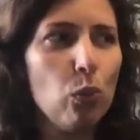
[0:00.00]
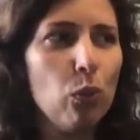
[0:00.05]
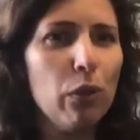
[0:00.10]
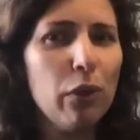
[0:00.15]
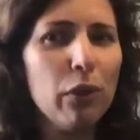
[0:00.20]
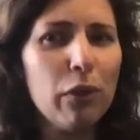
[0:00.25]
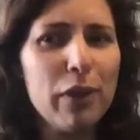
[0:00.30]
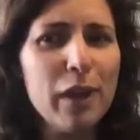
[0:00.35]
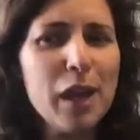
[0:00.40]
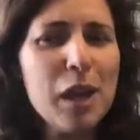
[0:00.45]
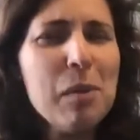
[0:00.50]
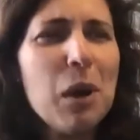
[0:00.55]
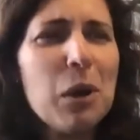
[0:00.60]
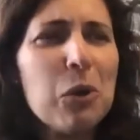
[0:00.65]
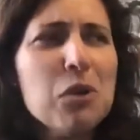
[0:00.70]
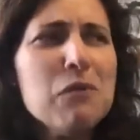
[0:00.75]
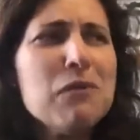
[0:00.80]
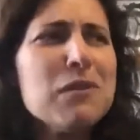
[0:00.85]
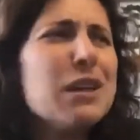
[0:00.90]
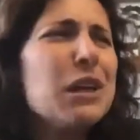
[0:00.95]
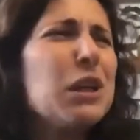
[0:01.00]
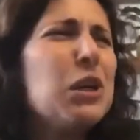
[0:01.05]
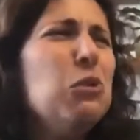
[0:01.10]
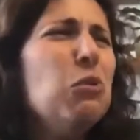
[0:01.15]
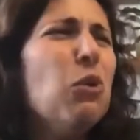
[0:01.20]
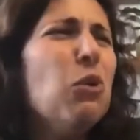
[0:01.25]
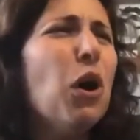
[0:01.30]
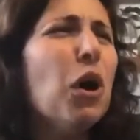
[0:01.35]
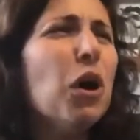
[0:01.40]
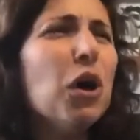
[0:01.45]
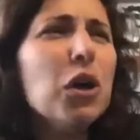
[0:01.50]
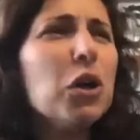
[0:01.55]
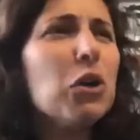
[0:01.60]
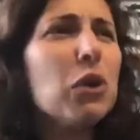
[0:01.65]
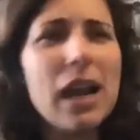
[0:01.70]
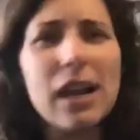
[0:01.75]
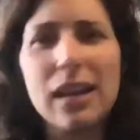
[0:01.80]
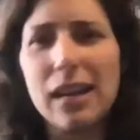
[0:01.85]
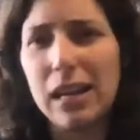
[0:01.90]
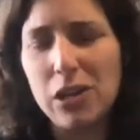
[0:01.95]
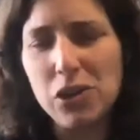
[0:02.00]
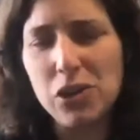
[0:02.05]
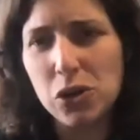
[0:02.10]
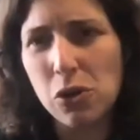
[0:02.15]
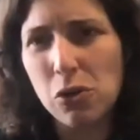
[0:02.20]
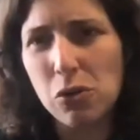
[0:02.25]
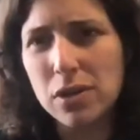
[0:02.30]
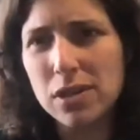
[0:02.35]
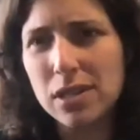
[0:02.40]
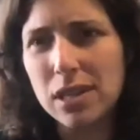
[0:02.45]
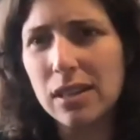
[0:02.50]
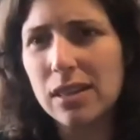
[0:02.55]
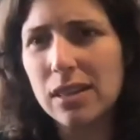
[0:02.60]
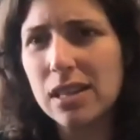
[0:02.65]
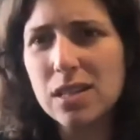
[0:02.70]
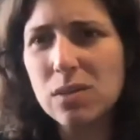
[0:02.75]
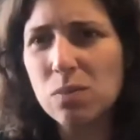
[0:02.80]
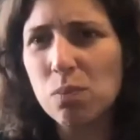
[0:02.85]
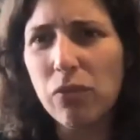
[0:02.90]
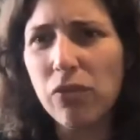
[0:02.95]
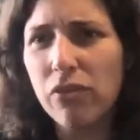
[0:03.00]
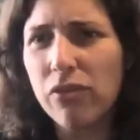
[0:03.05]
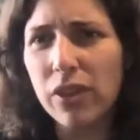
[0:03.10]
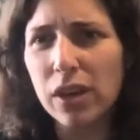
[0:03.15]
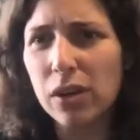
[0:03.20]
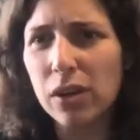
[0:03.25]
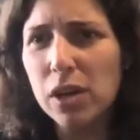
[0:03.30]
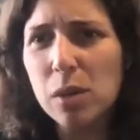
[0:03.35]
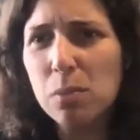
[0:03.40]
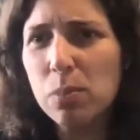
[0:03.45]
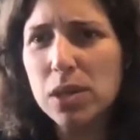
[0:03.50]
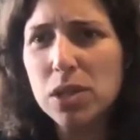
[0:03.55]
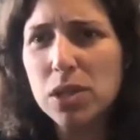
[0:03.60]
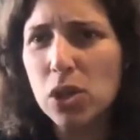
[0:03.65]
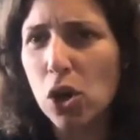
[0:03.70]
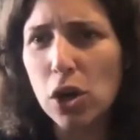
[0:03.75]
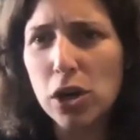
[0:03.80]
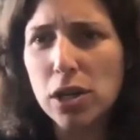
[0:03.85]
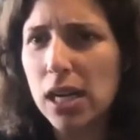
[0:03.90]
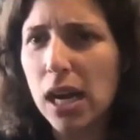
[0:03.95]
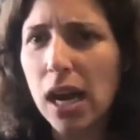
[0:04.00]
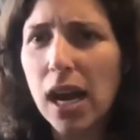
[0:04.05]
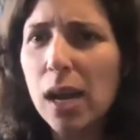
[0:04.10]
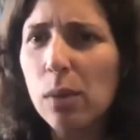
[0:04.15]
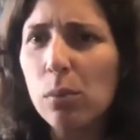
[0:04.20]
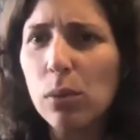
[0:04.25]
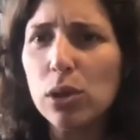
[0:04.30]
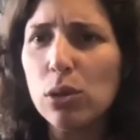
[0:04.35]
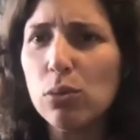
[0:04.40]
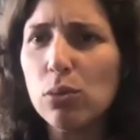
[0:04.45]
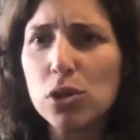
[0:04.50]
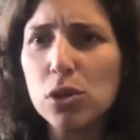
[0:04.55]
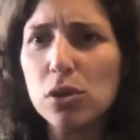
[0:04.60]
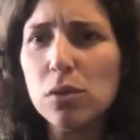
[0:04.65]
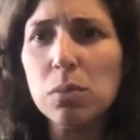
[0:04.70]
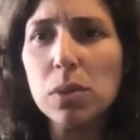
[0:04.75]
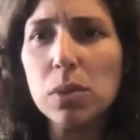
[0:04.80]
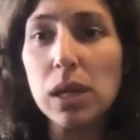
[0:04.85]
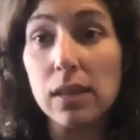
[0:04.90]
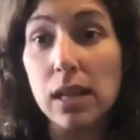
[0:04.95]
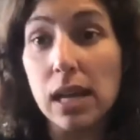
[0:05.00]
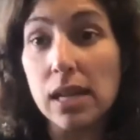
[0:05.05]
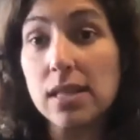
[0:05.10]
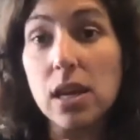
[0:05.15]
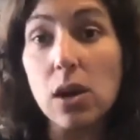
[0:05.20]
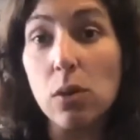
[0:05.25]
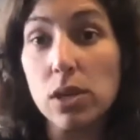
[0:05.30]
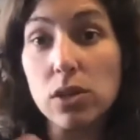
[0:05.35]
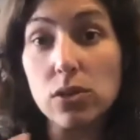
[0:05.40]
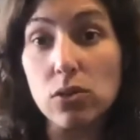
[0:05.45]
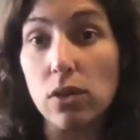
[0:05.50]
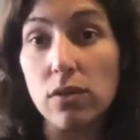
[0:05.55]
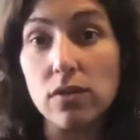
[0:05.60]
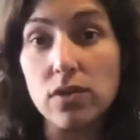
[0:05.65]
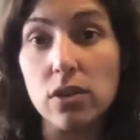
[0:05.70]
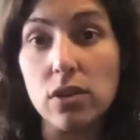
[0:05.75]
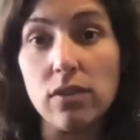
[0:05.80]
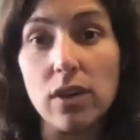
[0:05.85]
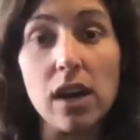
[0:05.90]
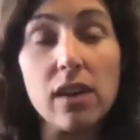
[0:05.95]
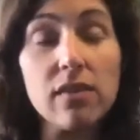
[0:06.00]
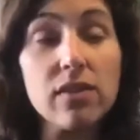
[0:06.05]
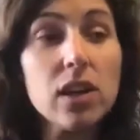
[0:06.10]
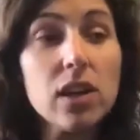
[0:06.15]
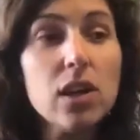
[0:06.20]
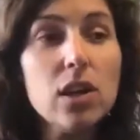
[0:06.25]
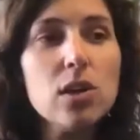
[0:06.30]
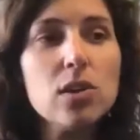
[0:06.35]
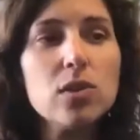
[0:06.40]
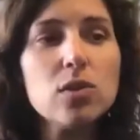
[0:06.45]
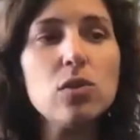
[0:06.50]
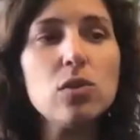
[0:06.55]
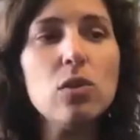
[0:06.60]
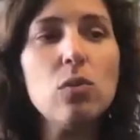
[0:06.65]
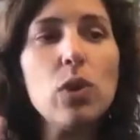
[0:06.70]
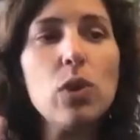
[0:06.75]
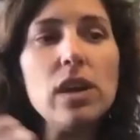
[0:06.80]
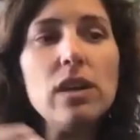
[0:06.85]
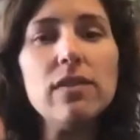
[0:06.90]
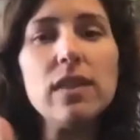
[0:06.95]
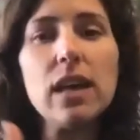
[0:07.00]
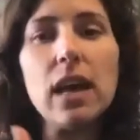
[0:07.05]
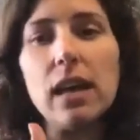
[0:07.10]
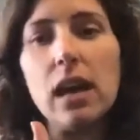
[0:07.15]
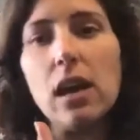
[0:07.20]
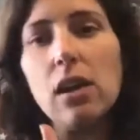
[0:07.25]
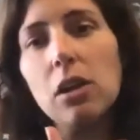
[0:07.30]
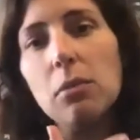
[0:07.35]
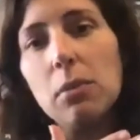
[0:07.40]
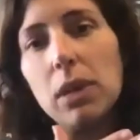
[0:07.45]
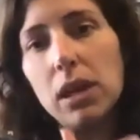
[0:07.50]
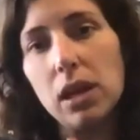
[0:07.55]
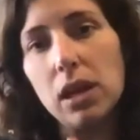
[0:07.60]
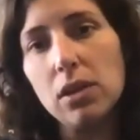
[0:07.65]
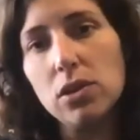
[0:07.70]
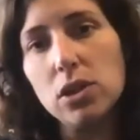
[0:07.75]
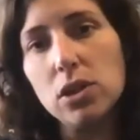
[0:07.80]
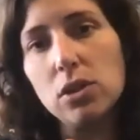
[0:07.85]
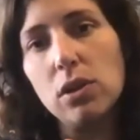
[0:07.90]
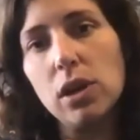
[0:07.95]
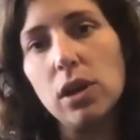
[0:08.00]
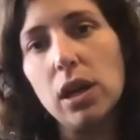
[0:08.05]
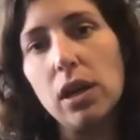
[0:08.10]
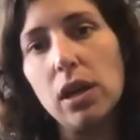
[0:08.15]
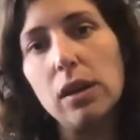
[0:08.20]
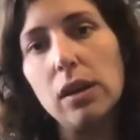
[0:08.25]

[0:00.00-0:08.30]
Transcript: the thing about grief is like you are cracking jokes at this very bizarre time when you shouldn't be. And that's how we sort of survive. So to weave that element into it,